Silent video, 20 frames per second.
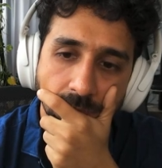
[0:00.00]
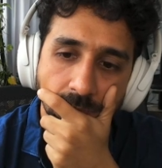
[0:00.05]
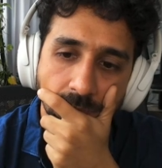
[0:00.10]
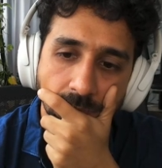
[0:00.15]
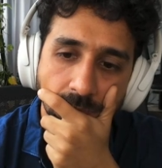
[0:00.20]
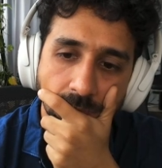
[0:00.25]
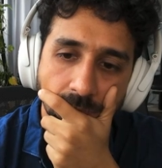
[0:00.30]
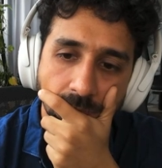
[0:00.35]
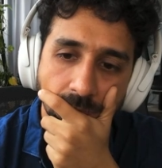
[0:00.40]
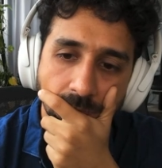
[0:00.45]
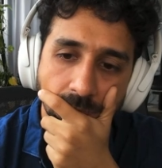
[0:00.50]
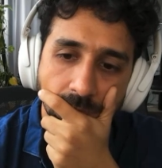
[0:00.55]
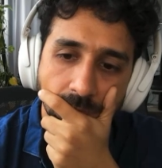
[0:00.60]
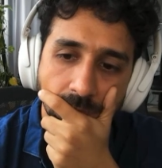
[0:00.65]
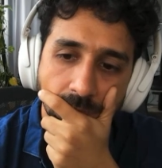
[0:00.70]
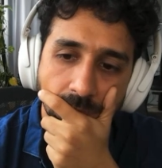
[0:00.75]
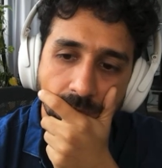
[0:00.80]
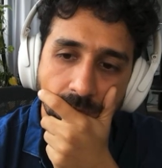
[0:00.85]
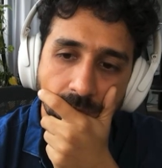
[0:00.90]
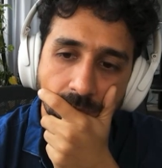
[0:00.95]

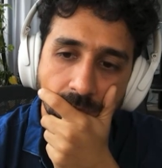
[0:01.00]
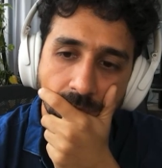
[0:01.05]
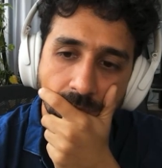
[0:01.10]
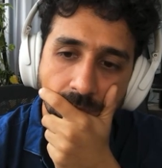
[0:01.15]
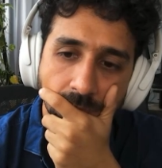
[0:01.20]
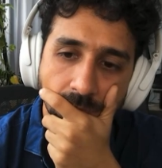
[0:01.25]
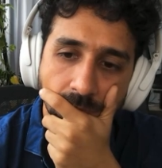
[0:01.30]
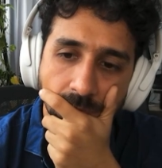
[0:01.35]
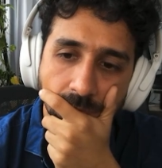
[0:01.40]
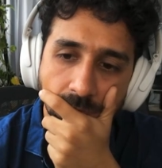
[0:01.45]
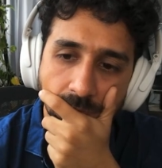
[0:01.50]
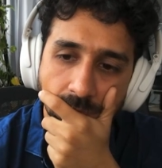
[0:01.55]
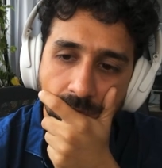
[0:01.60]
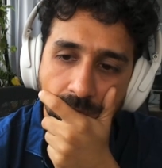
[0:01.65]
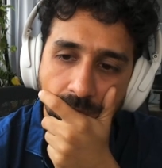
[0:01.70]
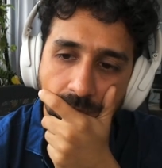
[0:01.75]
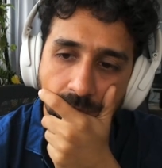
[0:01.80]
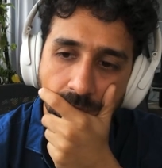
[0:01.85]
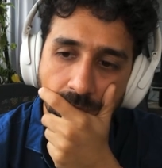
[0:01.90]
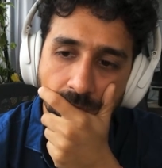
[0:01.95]

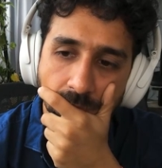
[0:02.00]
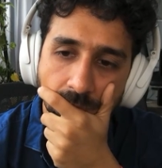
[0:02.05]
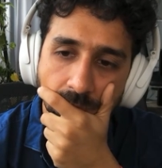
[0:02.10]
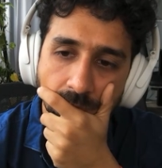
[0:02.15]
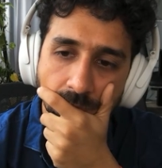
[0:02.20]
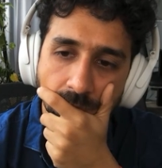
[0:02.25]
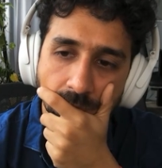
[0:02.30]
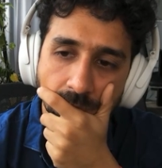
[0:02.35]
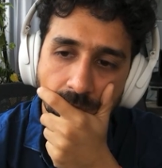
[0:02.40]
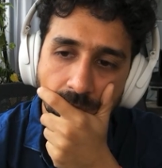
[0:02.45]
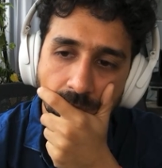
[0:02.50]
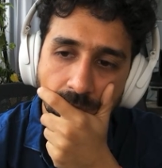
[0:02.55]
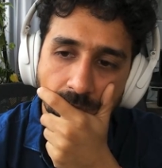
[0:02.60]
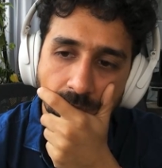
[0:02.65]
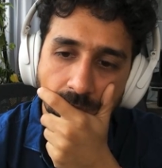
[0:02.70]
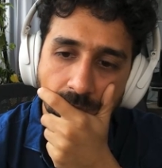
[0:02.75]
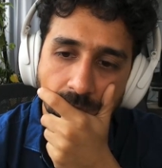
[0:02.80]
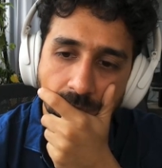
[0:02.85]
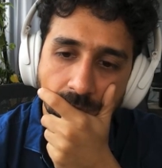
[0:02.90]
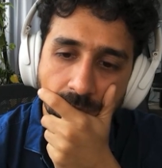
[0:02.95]

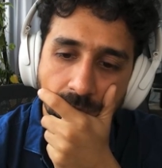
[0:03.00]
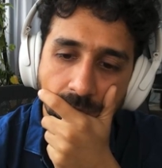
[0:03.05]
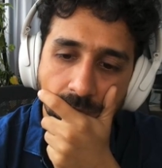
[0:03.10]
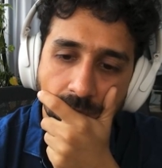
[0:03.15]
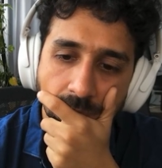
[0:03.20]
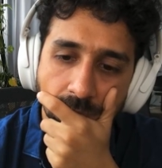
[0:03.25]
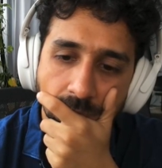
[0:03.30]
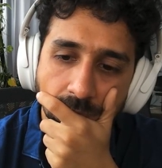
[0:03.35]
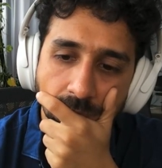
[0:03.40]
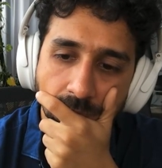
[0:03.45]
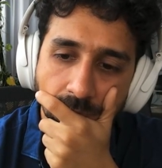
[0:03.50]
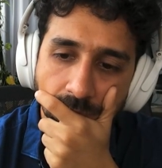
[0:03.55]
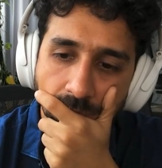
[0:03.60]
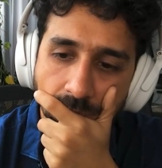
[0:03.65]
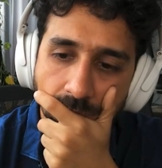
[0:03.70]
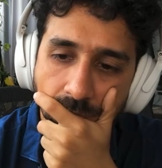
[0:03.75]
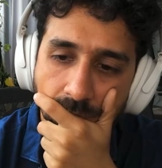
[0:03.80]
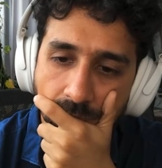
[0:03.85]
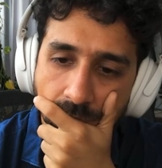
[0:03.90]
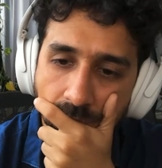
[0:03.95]

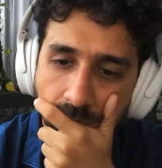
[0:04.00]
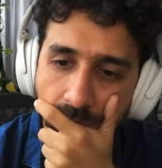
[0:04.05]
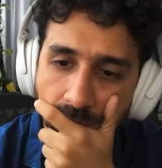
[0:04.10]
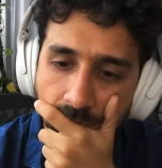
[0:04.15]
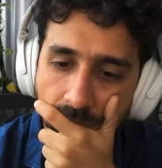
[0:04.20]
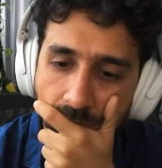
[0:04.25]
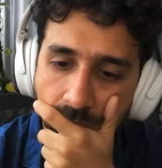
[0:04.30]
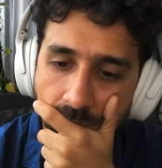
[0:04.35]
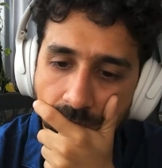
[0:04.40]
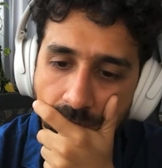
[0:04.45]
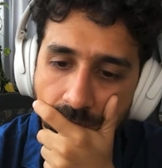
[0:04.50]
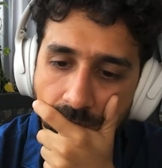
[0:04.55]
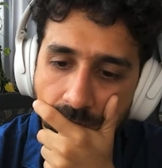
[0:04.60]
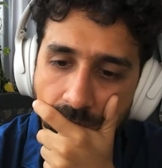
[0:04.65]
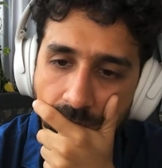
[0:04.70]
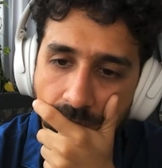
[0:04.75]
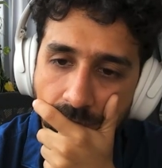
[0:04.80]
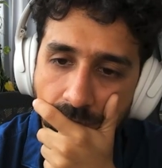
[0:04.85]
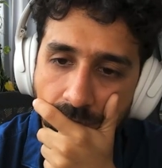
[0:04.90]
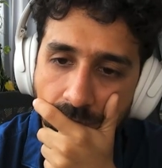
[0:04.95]

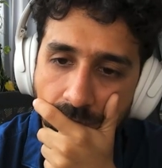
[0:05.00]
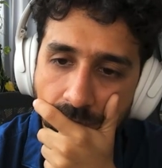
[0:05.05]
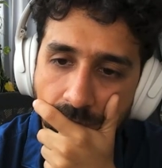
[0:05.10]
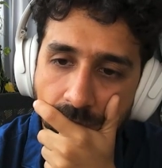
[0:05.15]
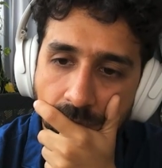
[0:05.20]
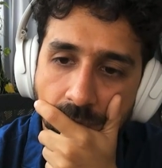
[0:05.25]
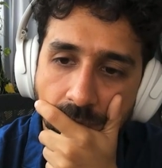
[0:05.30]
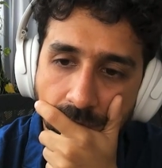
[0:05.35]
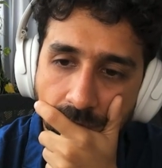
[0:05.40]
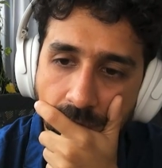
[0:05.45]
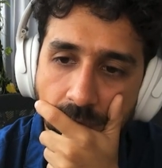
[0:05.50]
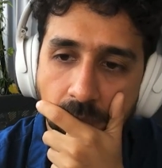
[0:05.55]
No words are spoken by the person on screen.